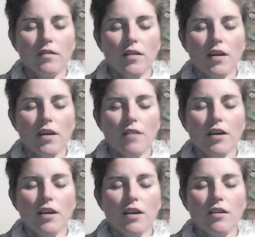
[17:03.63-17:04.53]
ever
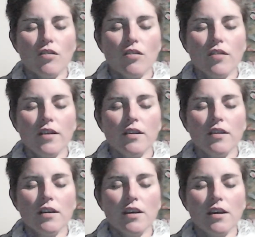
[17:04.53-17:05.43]

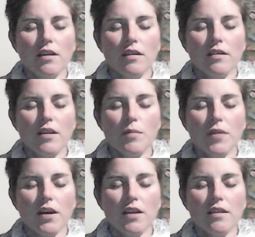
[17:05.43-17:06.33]
increasingly deeper
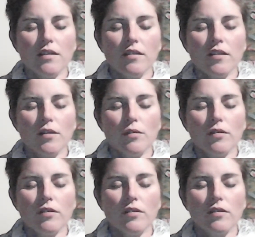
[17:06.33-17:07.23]
in the cells.